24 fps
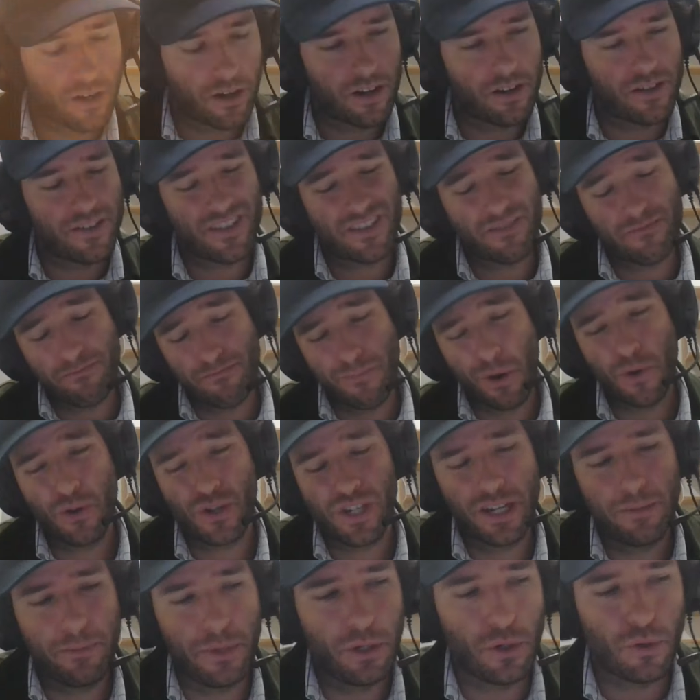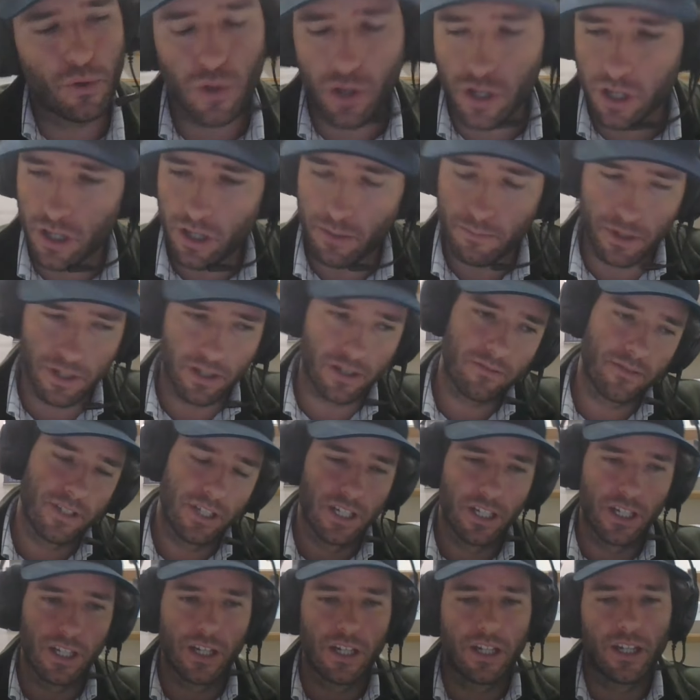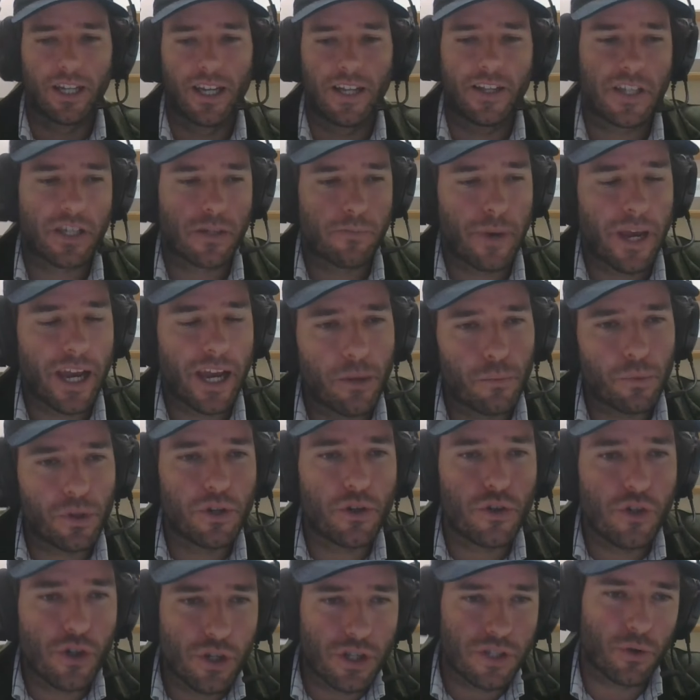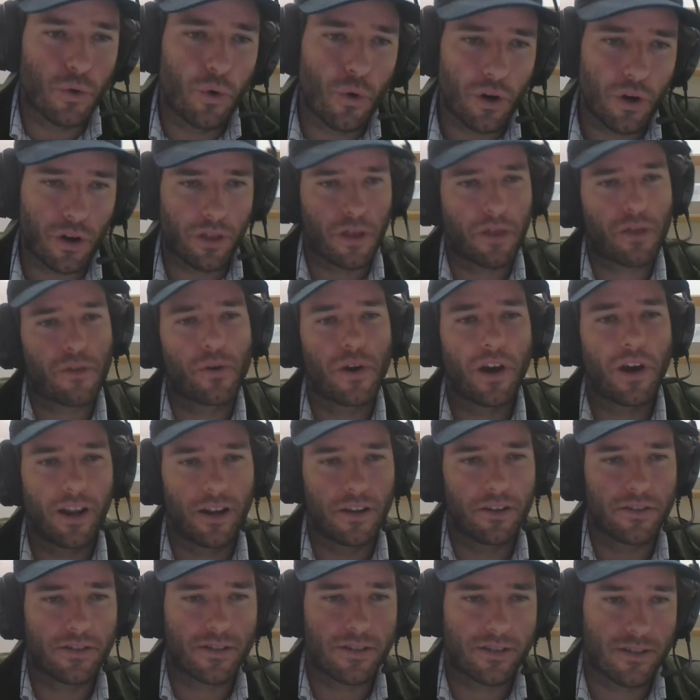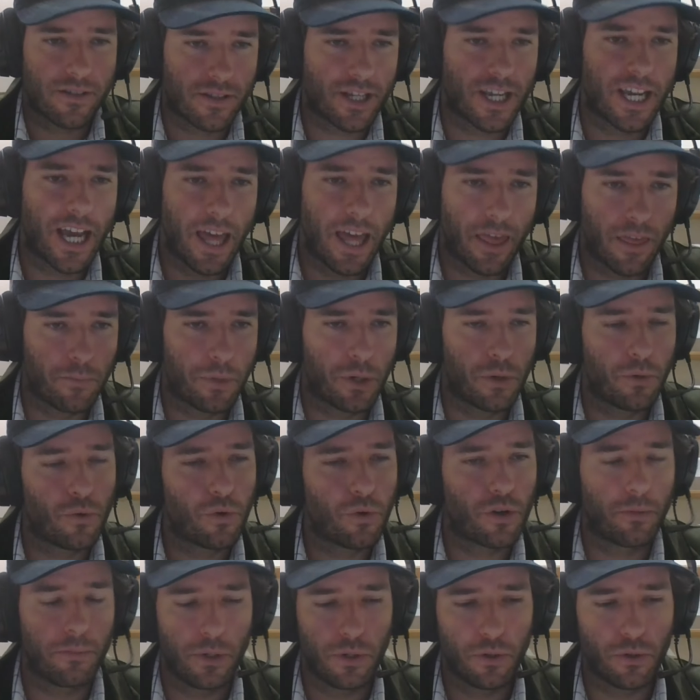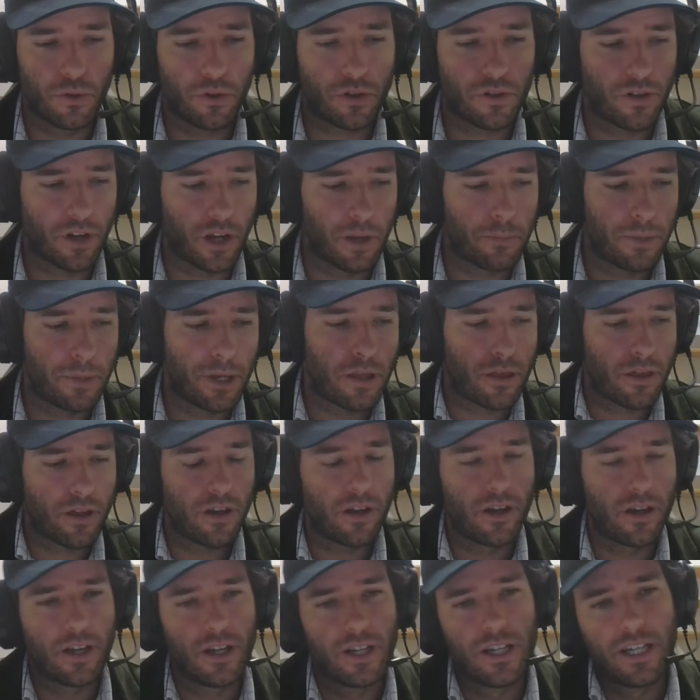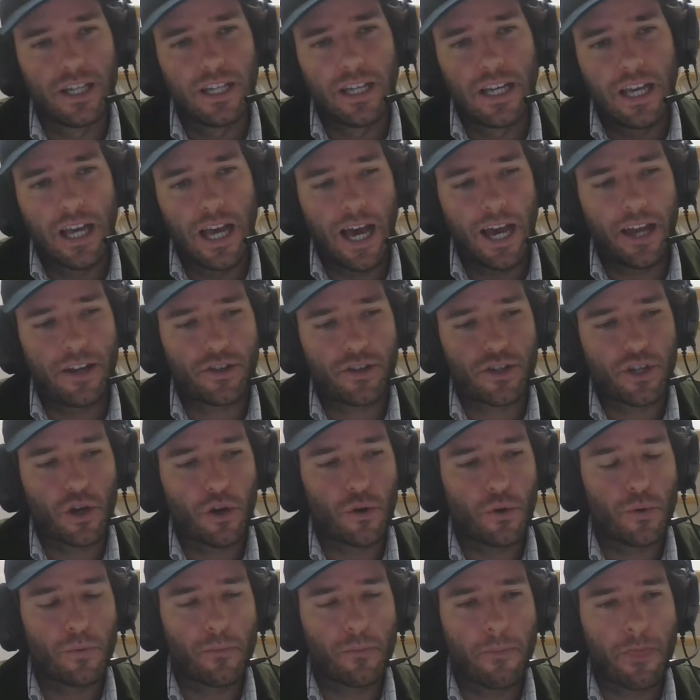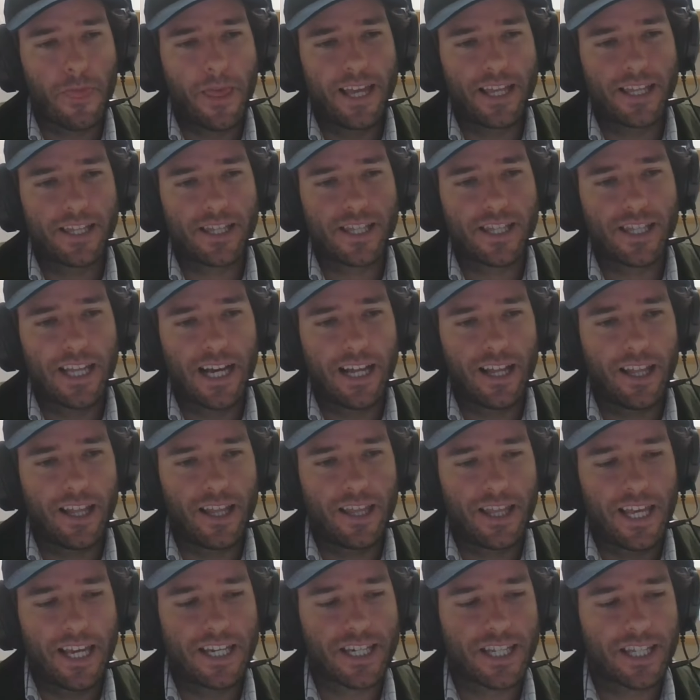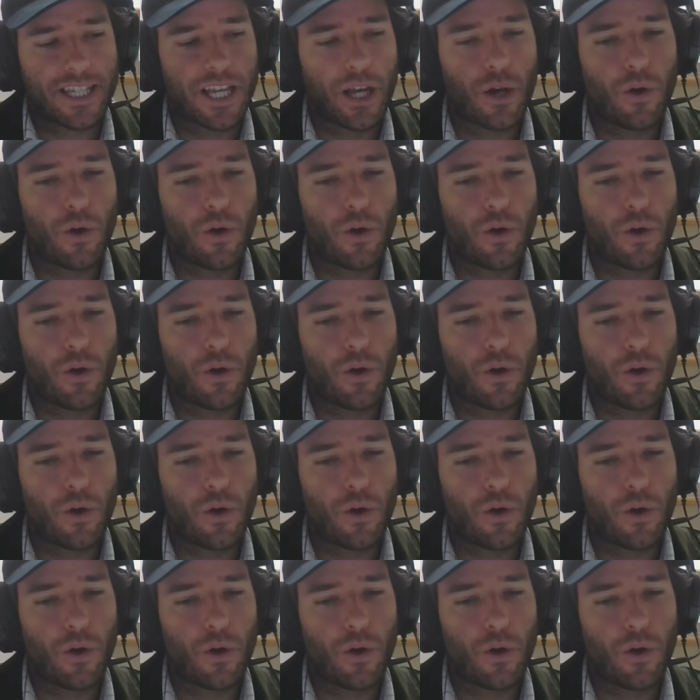Islands, mostly Mallorca. But in Spain, we usually talk of the three islands together: Menorca, Mallorca, and Ibiza. Mm-hmm. And so this